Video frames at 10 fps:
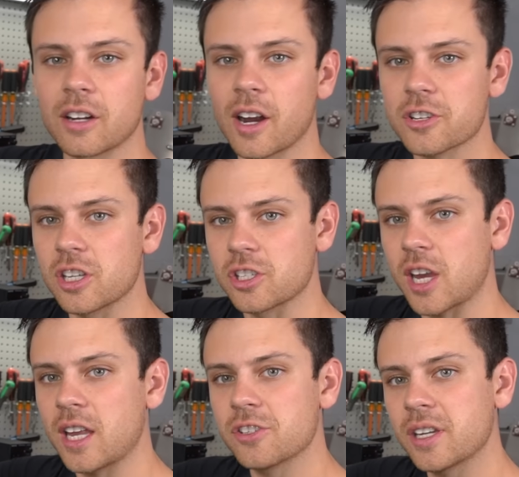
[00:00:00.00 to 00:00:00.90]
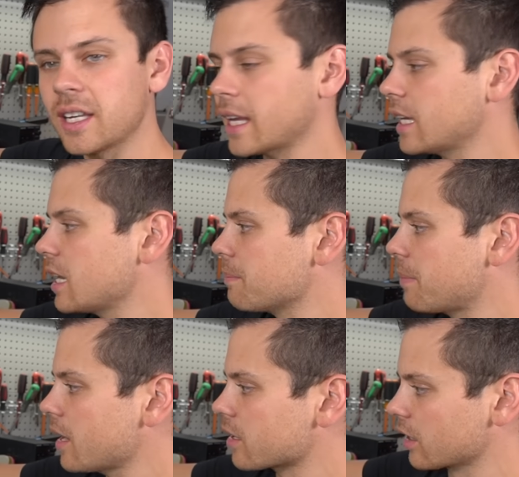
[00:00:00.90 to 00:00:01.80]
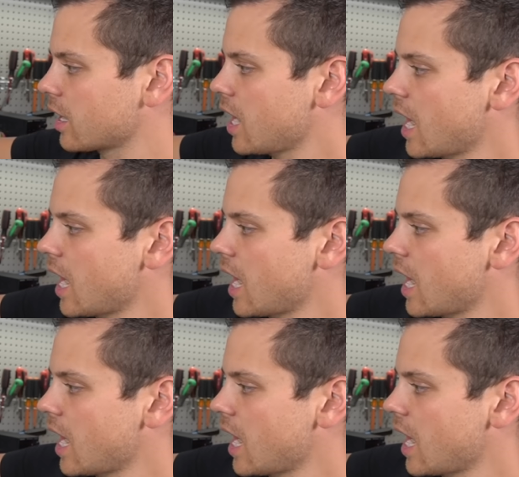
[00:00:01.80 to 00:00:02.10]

They're actually changing and getting better.